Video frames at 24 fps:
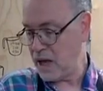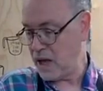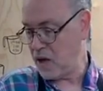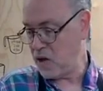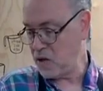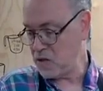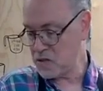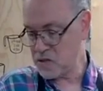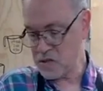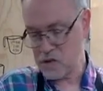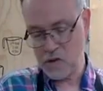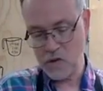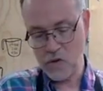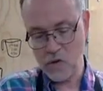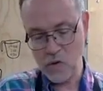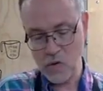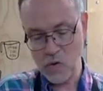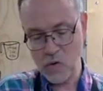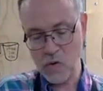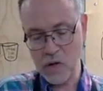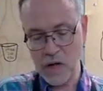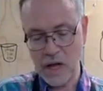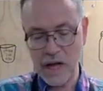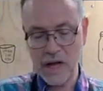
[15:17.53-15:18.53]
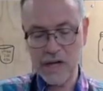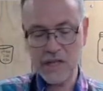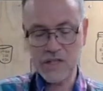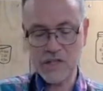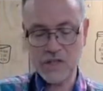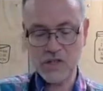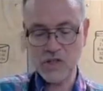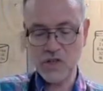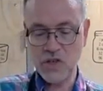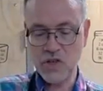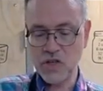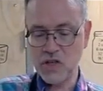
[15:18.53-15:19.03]
Also, I
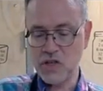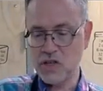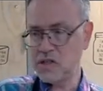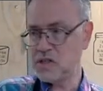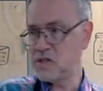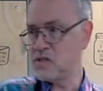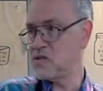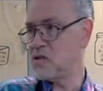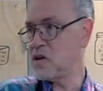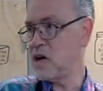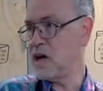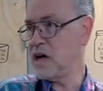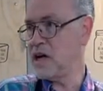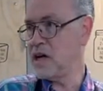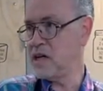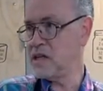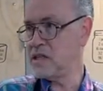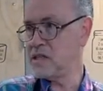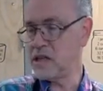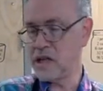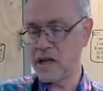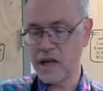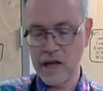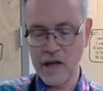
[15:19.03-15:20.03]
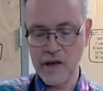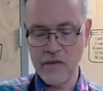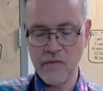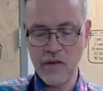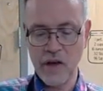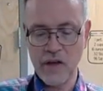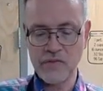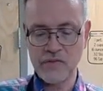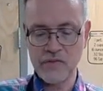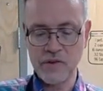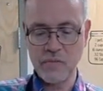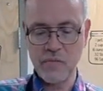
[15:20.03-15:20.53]
should try to have
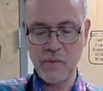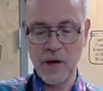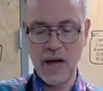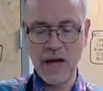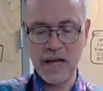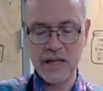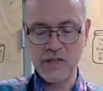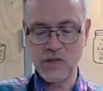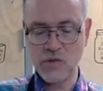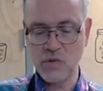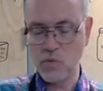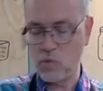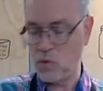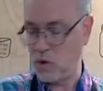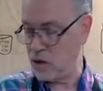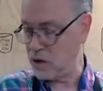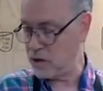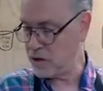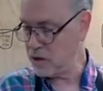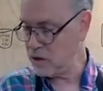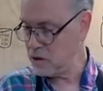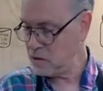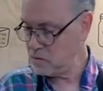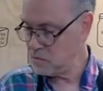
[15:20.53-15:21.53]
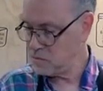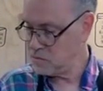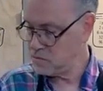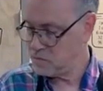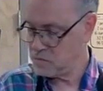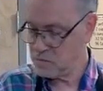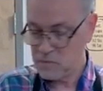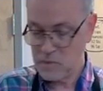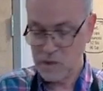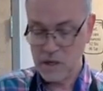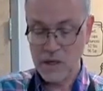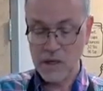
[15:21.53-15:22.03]
some ice water.
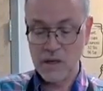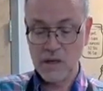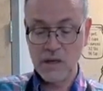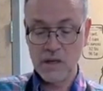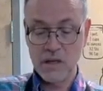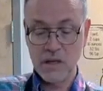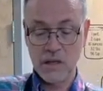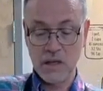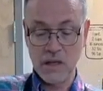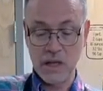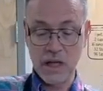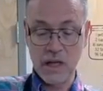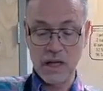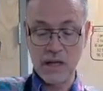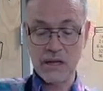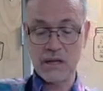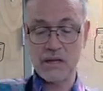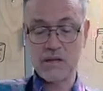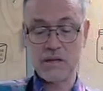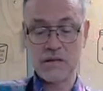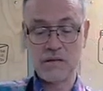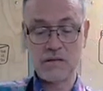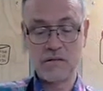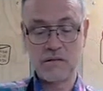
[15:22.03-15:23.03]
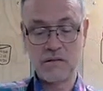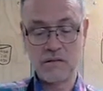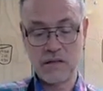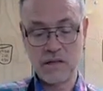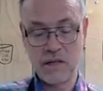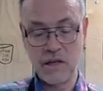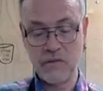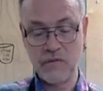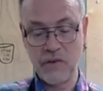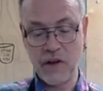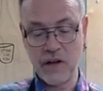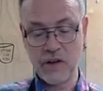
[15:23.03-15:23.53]
Like
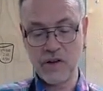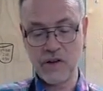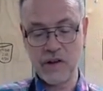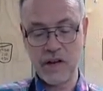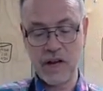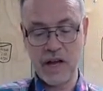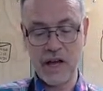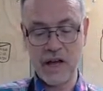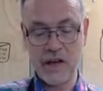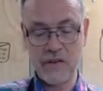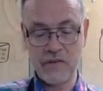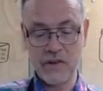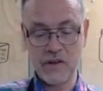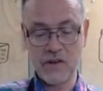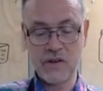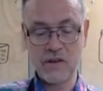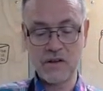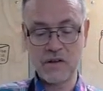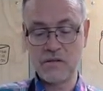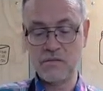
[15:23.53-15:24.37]
if I could have